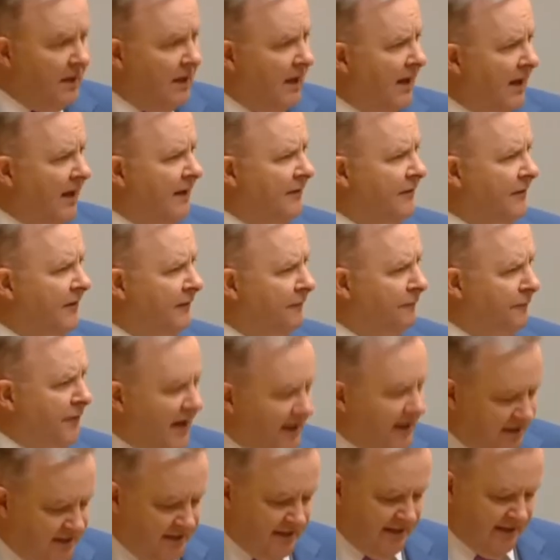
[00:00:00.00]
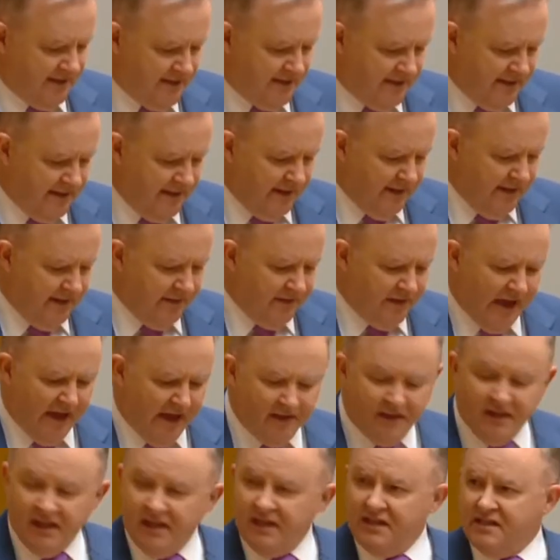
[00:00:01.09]
The fact is
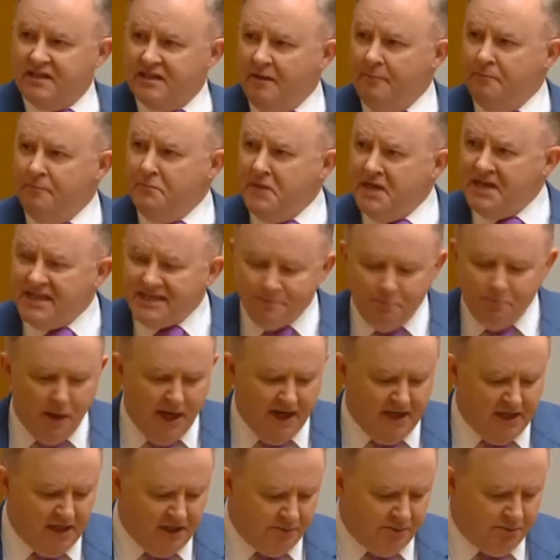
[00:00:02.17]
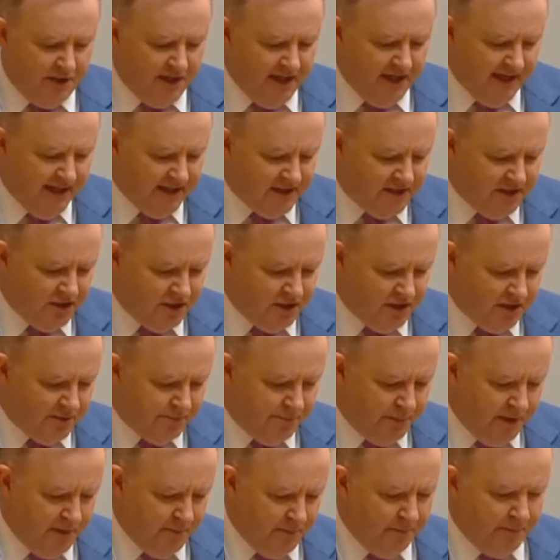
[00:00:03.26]
that this mismanagement hasn't just
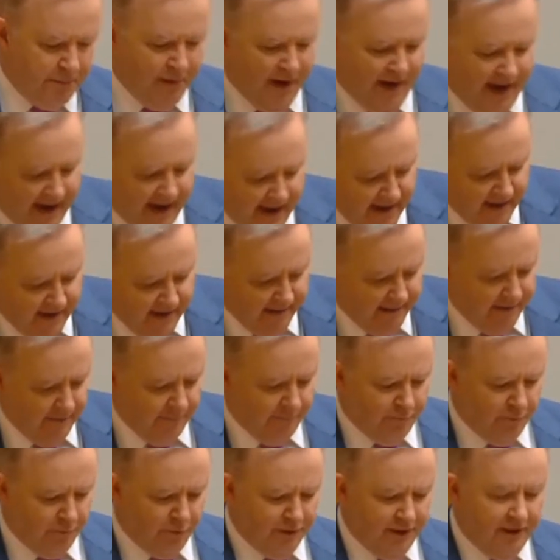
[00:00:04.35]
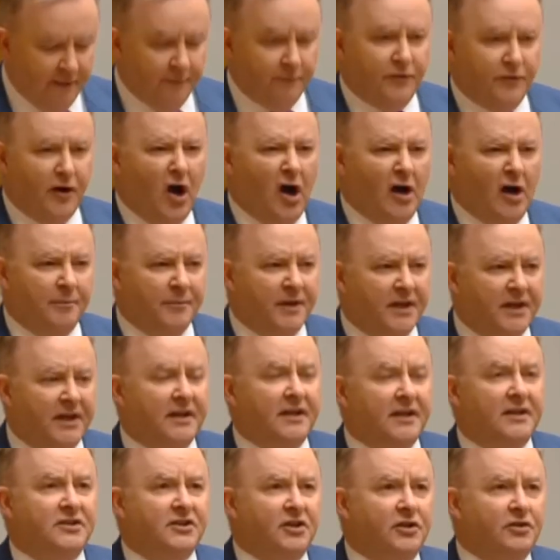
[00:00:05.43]
been bad for the environment,
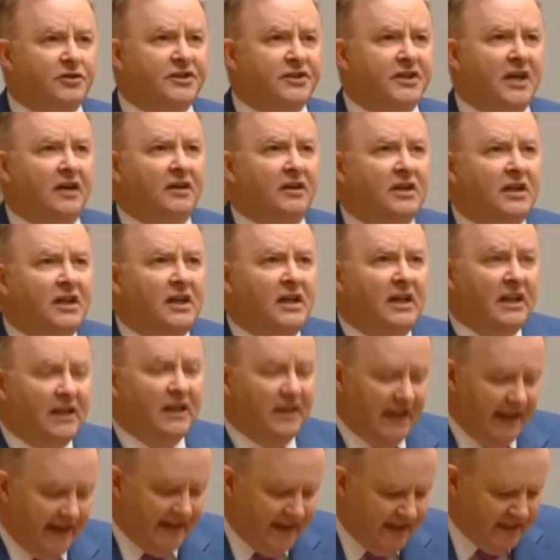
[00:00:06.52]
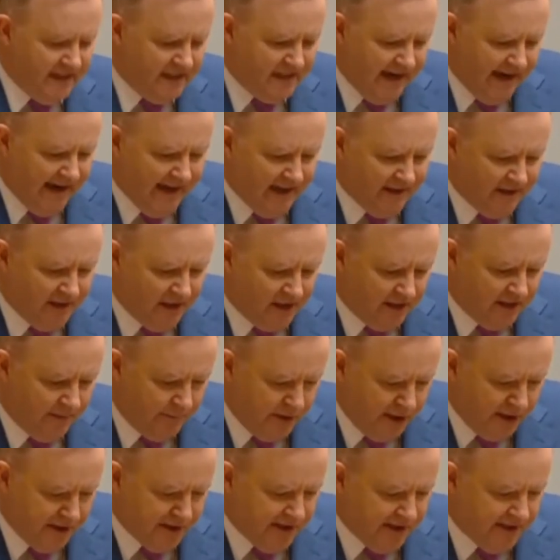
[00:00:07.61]
it is also letting down the
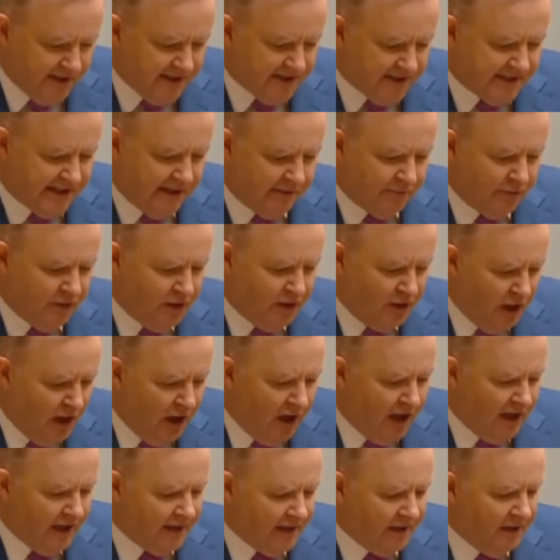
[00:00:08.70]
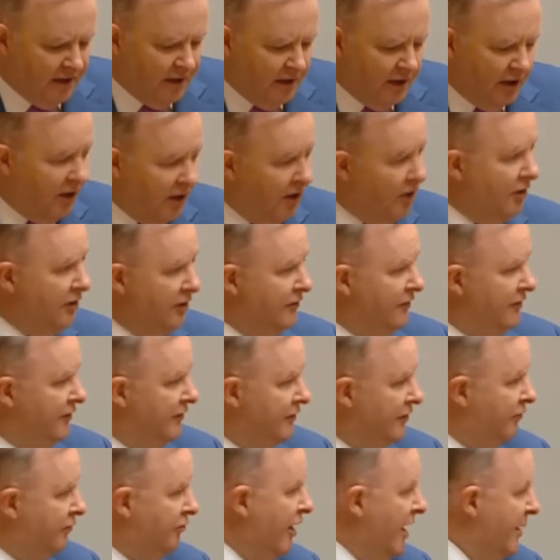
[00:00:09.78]
communities that rely on
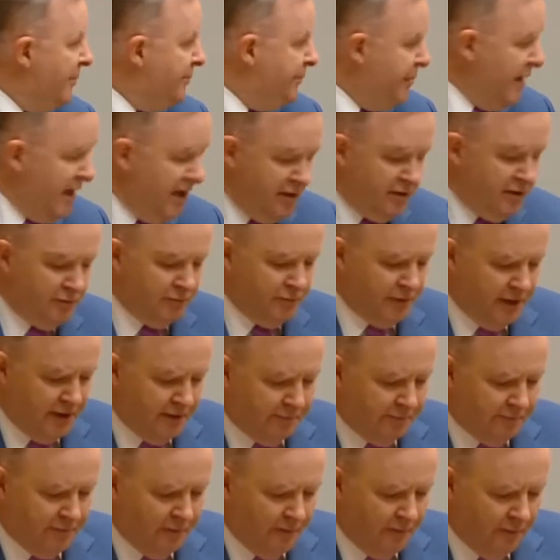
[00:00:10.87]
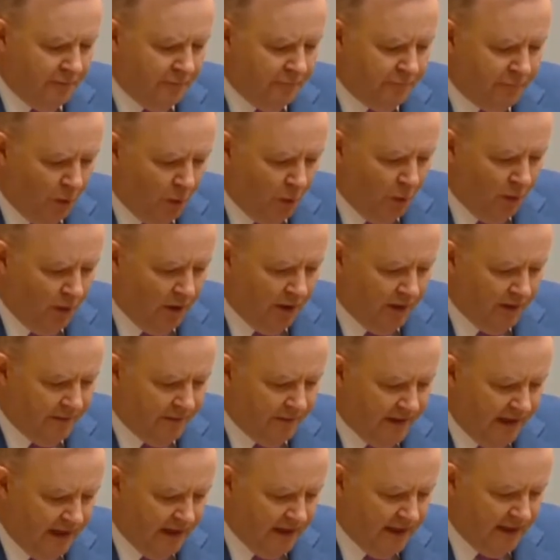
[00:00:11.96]
the Great Barrier Reef for
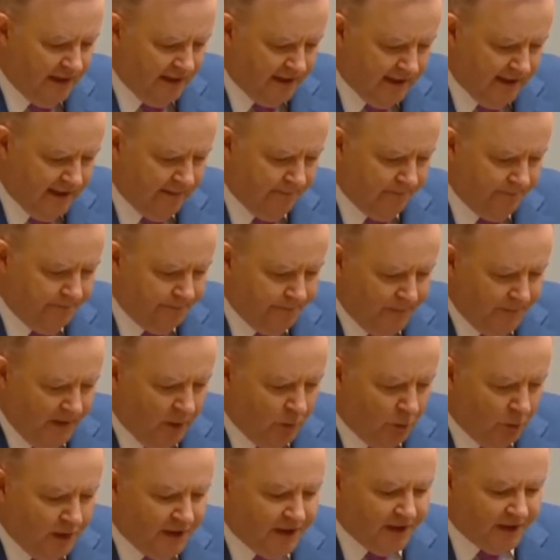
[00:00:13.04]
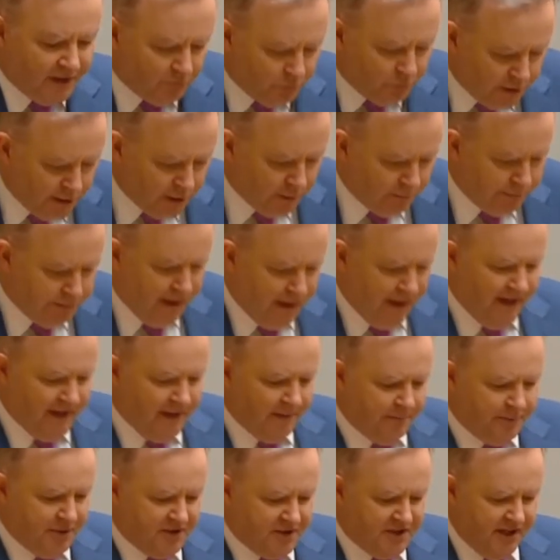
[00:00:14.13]
their income. We need a real plan
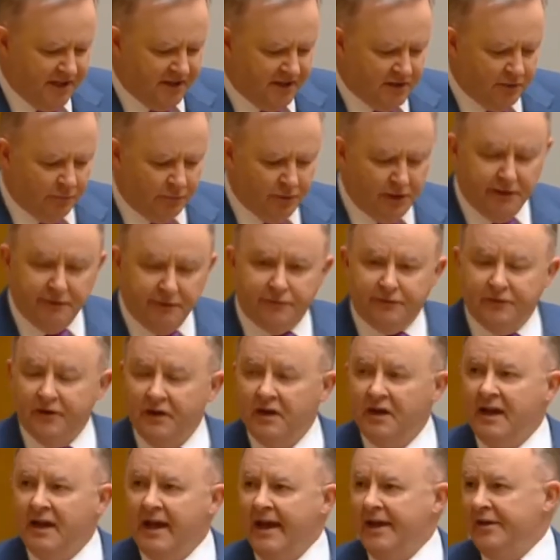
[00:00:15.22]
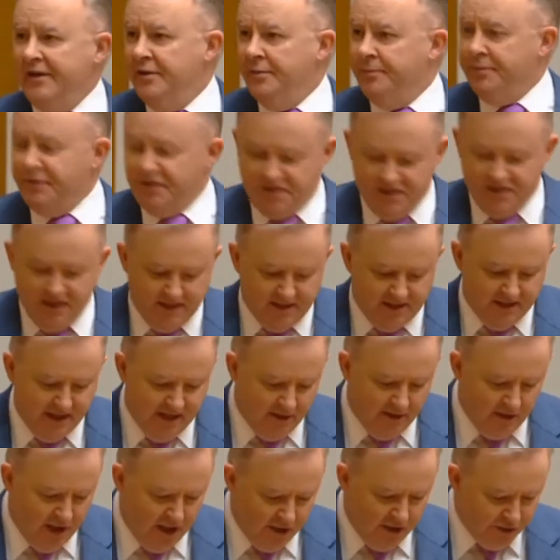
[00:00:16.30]
to protect the reef and to protect
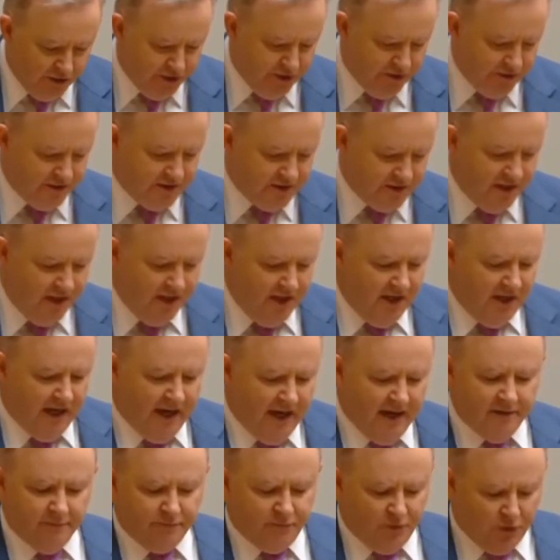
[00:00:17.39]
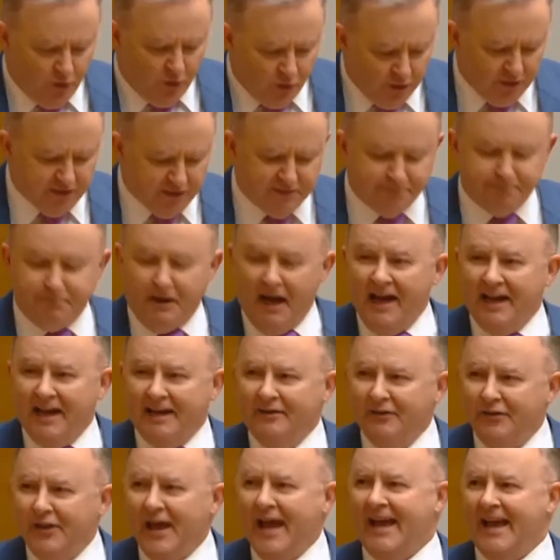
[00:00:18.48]
our oceans. And of course, part
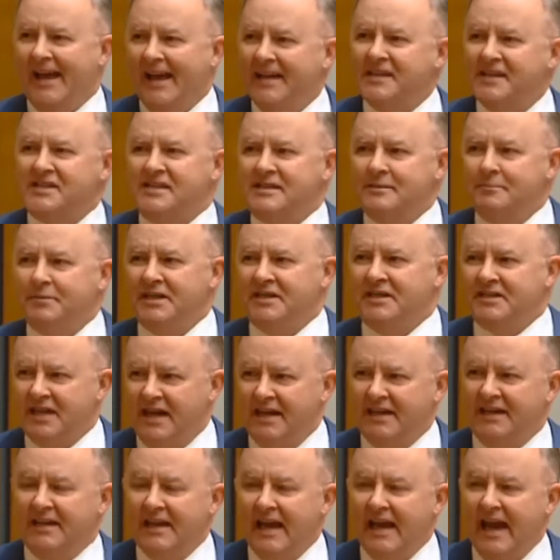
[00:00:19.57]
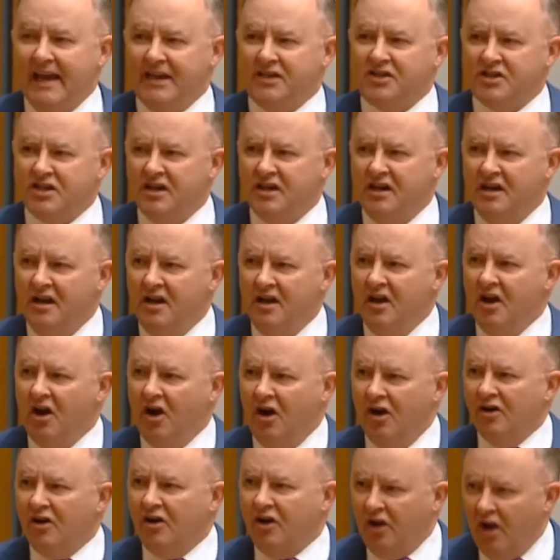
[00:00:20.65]
of that has to be taking action
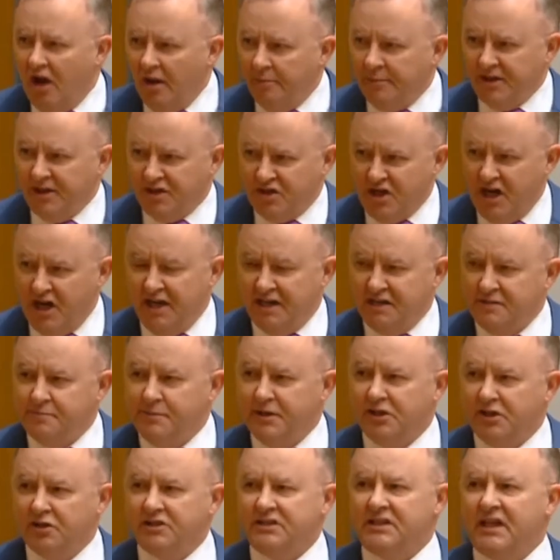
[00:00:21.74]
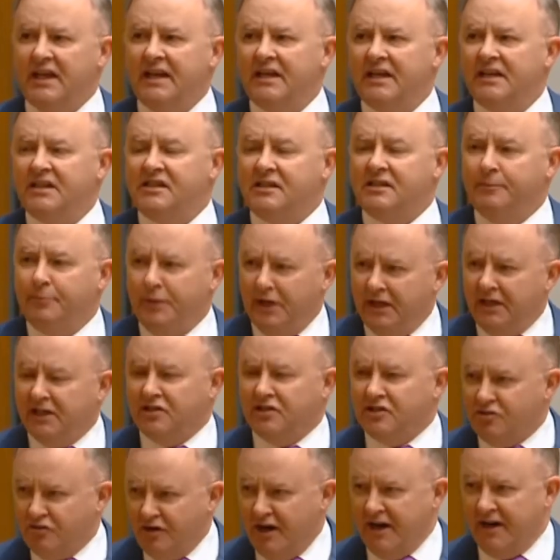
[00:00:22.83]
on climate change, because that is the
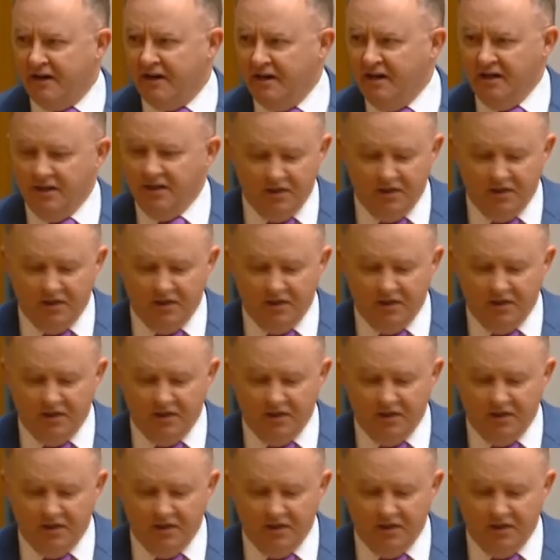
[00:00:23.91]
biggest threat